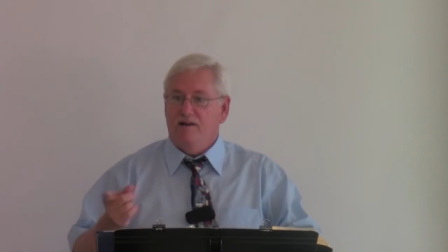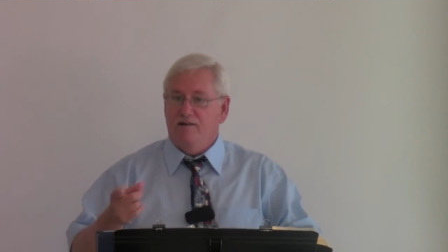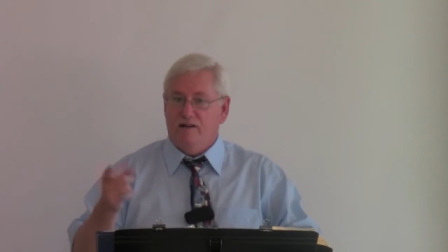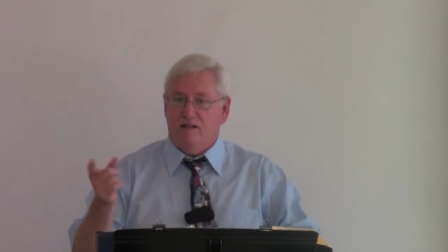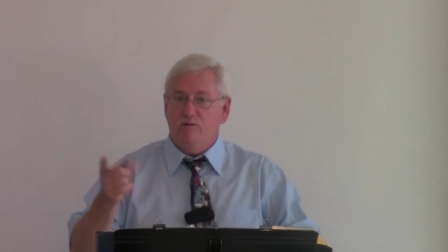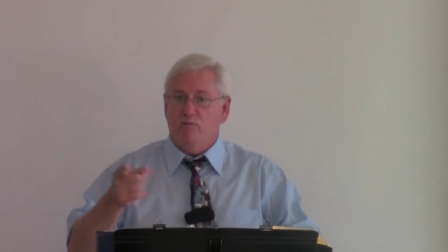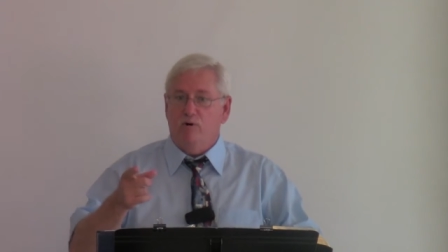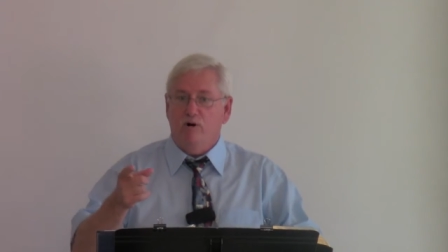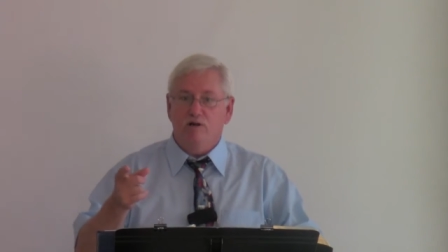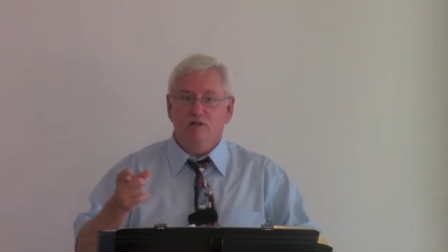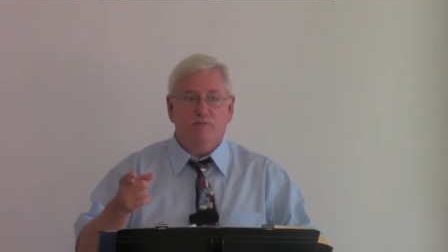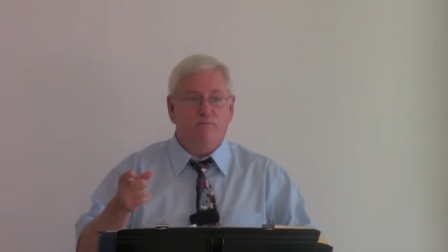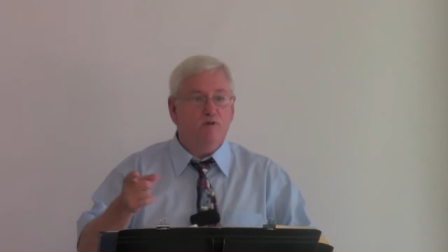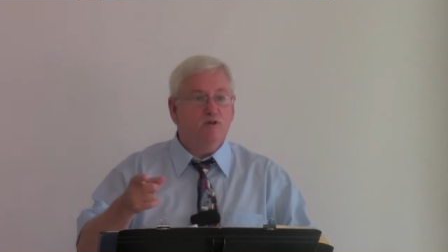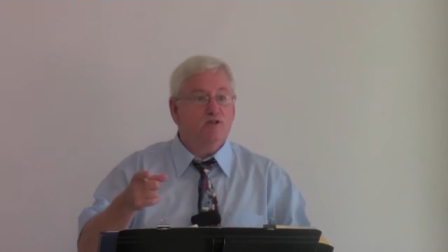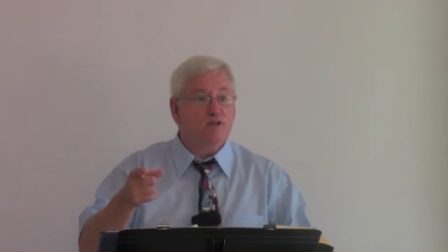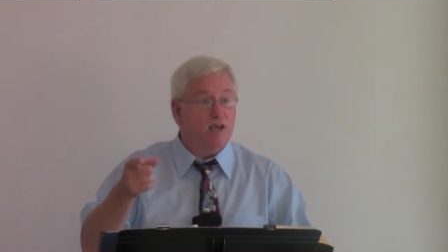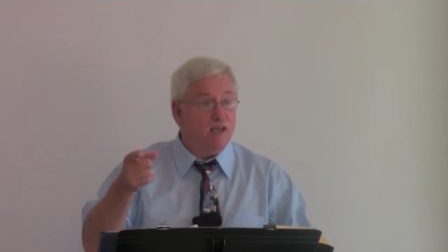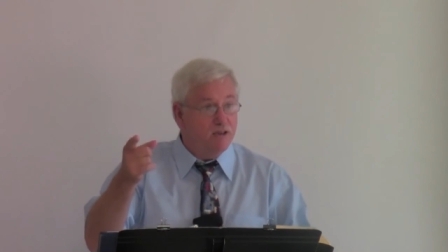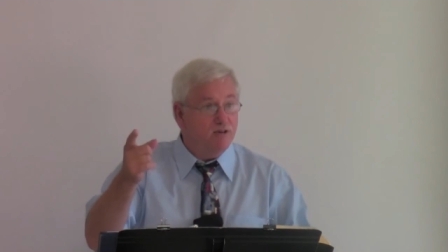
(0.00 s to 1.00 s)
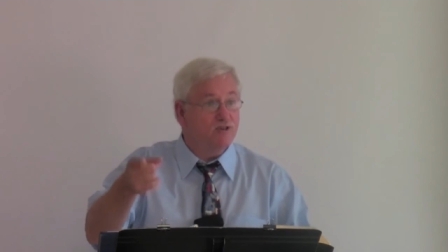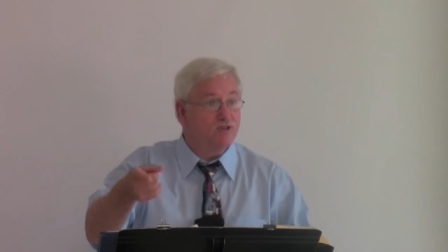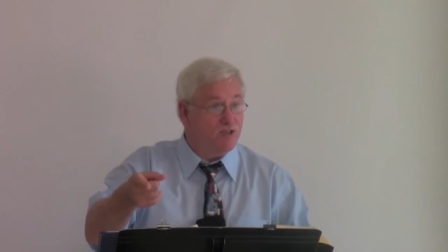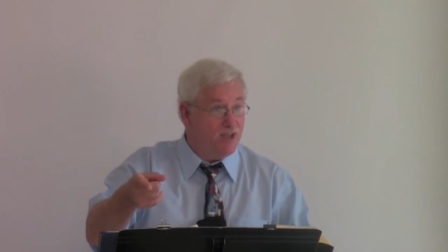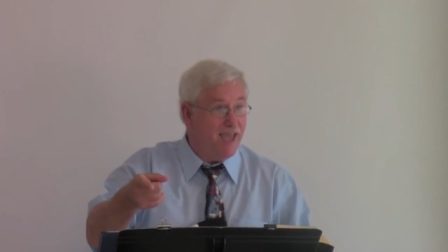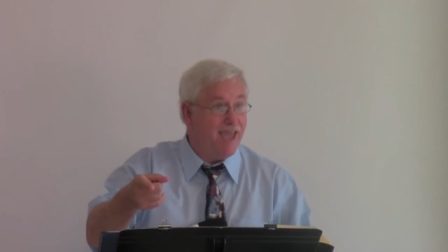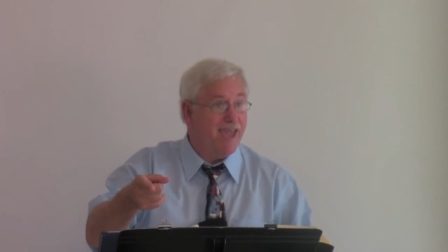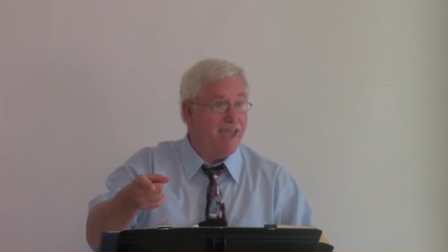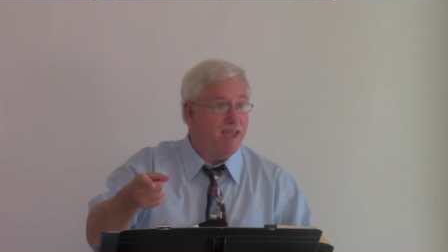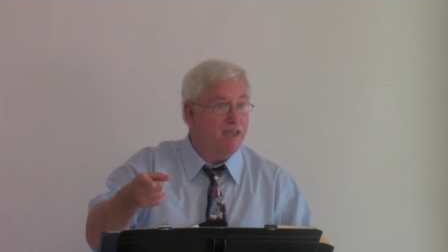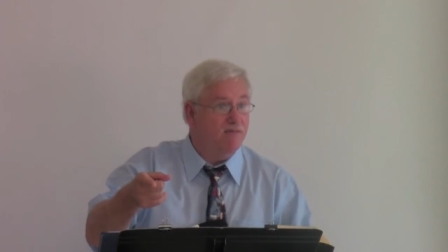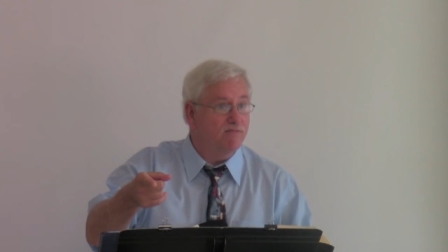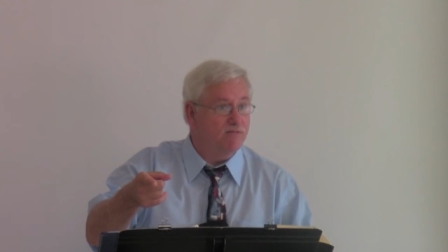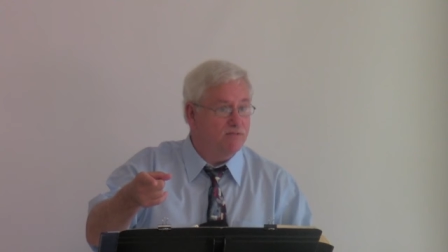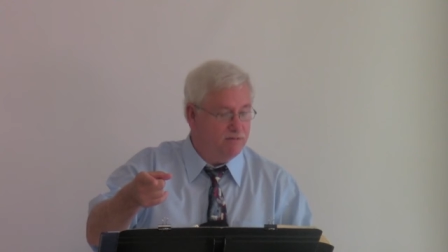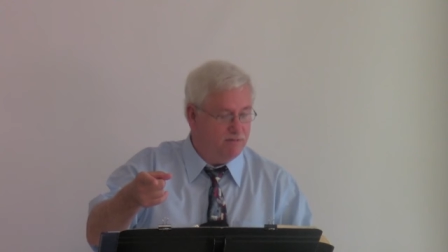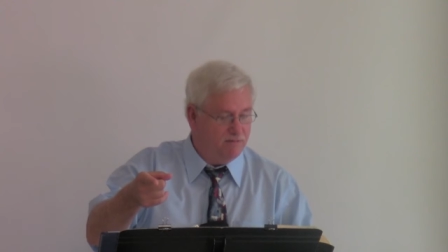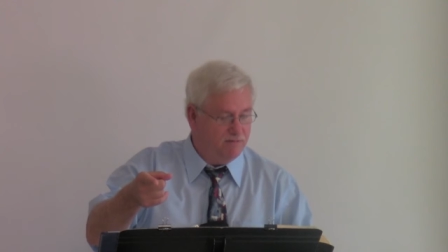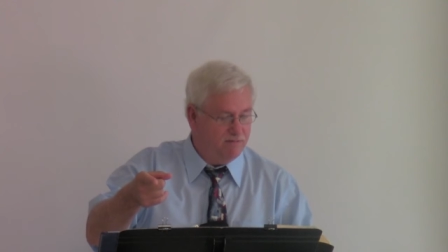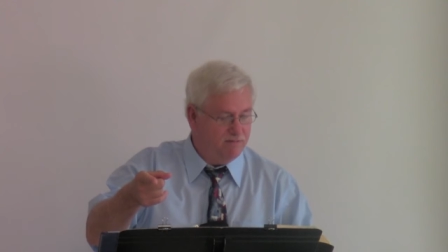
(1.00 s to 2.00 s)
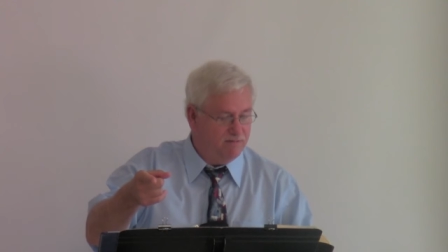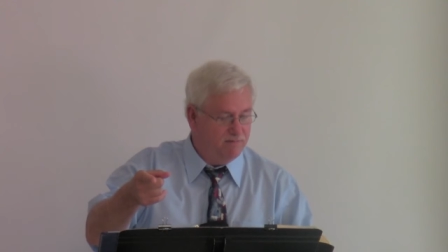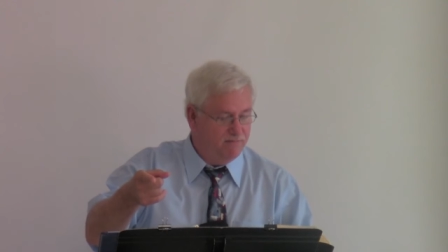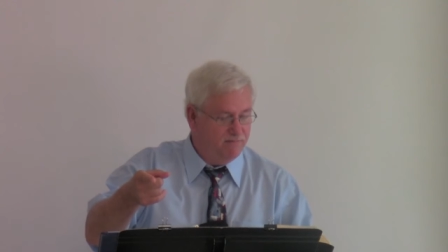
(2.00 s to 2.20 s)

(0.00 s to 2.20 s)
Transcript: in other words, if you say you're saved,